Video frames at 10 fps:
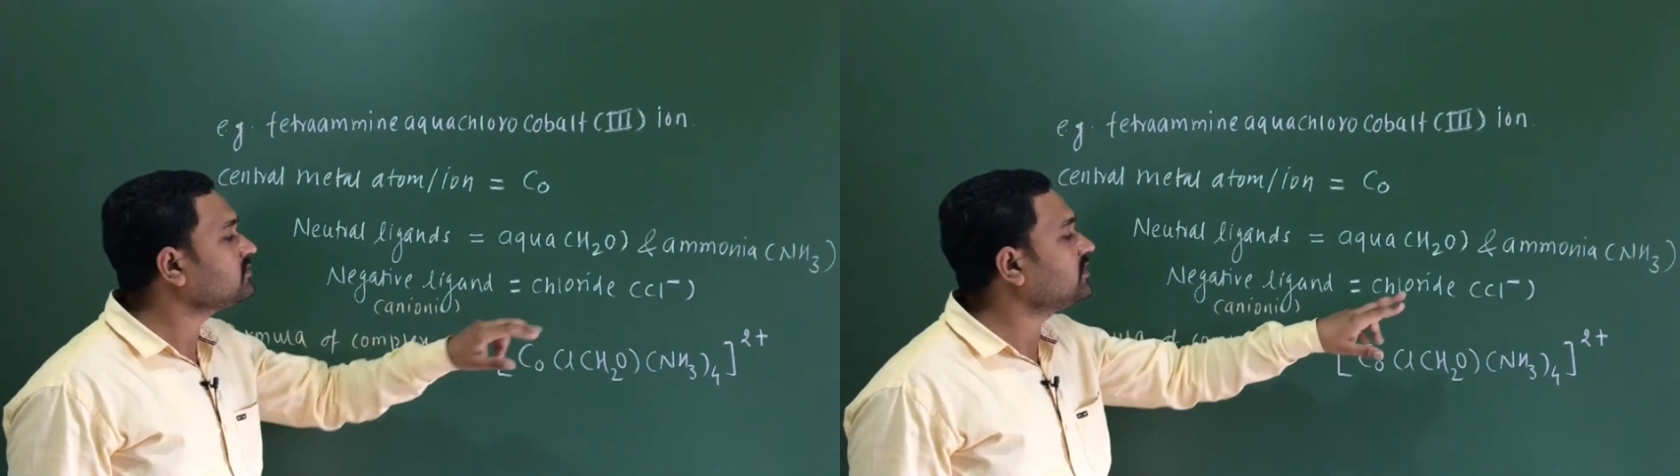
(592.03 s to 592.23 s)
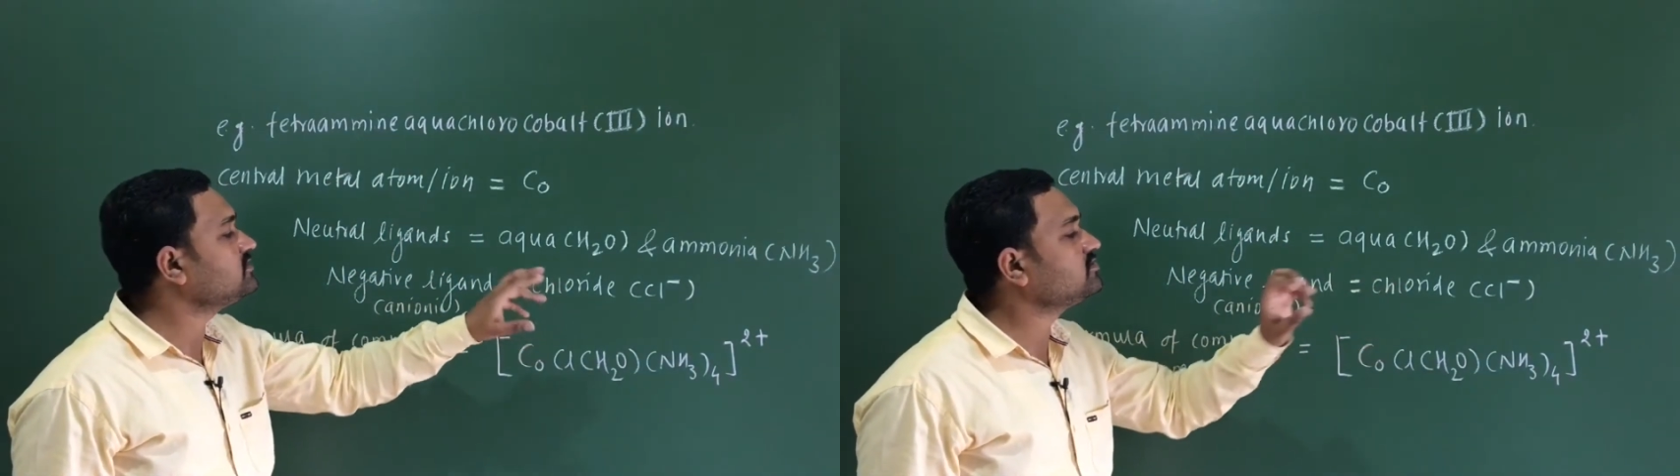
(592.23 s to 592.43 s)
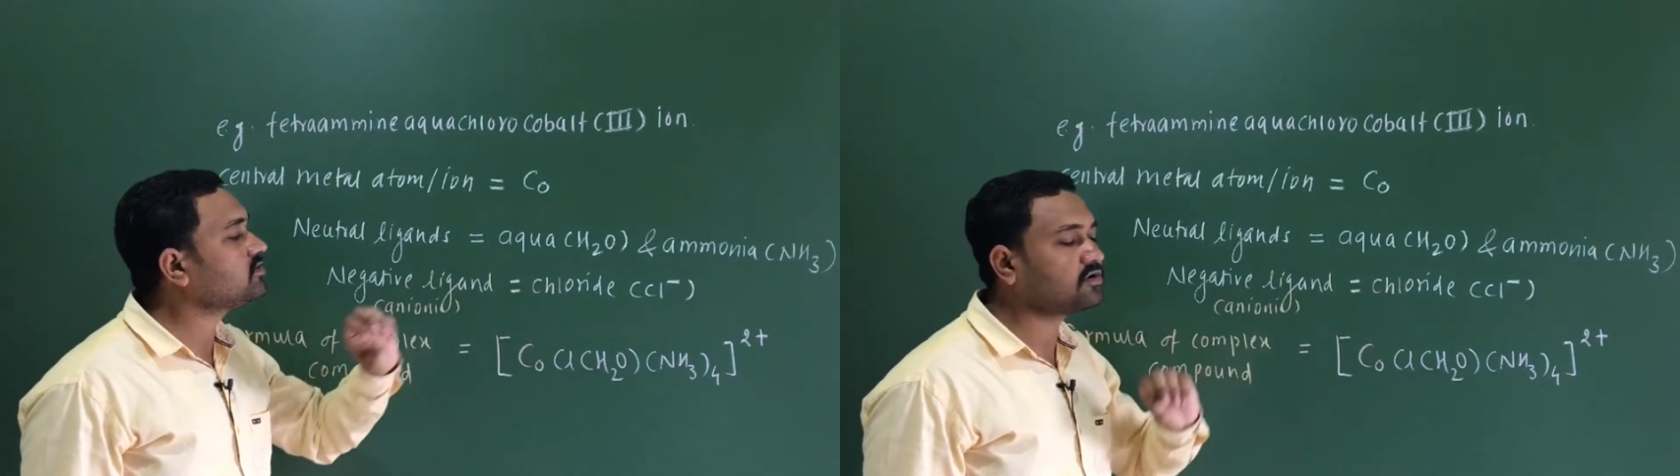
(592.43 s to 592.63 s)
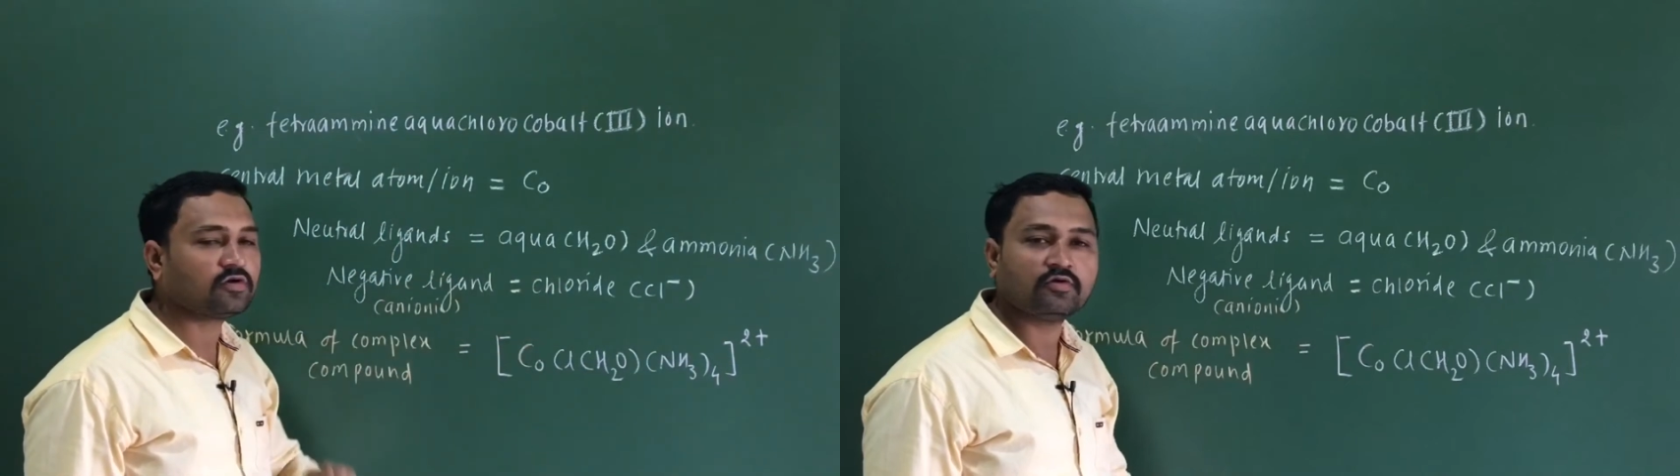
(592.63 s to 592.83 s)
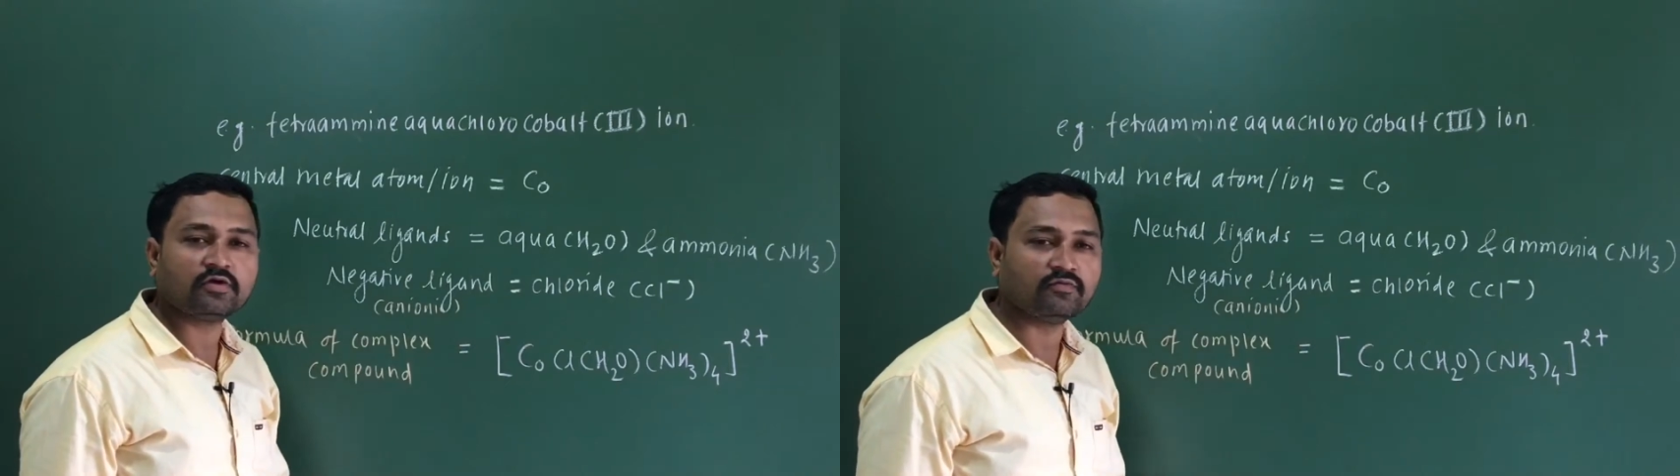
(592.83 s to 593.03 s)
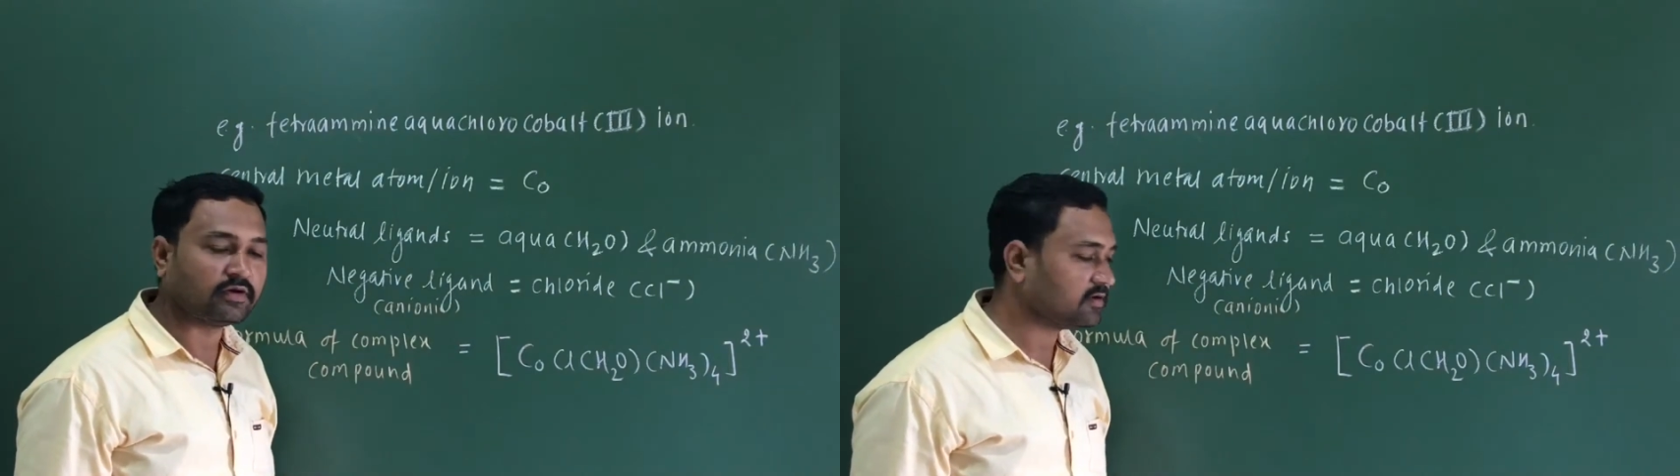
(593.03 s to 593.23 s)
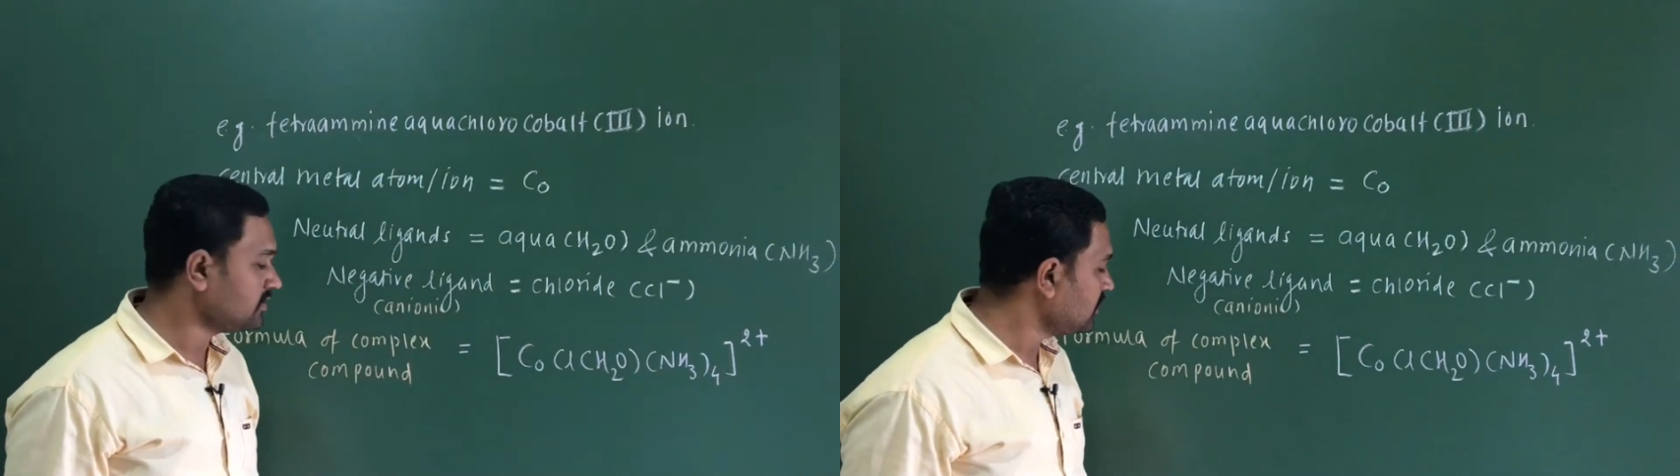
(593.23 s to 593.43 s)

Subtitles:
that is your chlorine one.